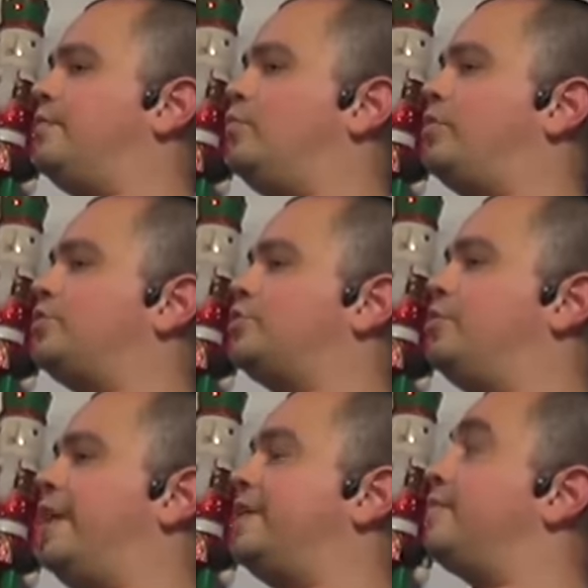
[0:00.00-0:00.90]
yes, we're a
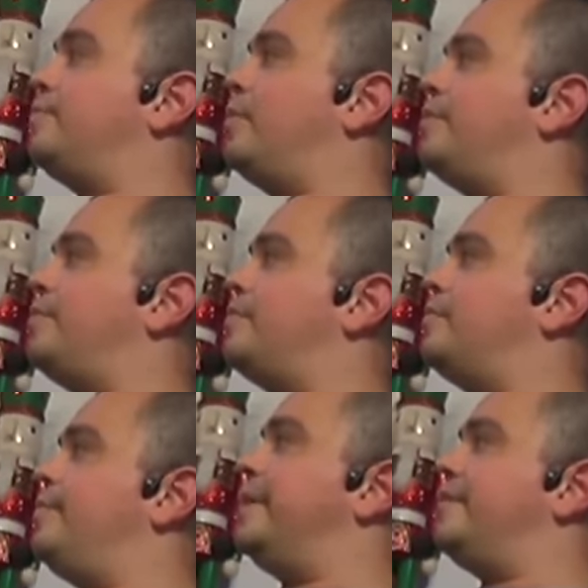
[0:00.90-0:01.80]
show that gives birth
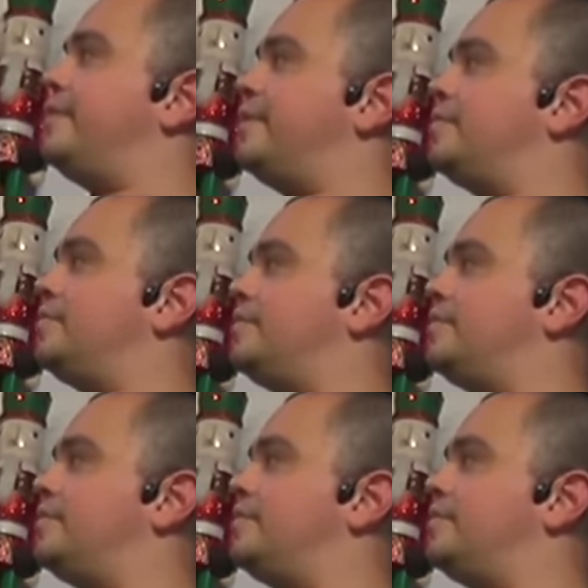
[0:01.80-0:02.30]
to many things.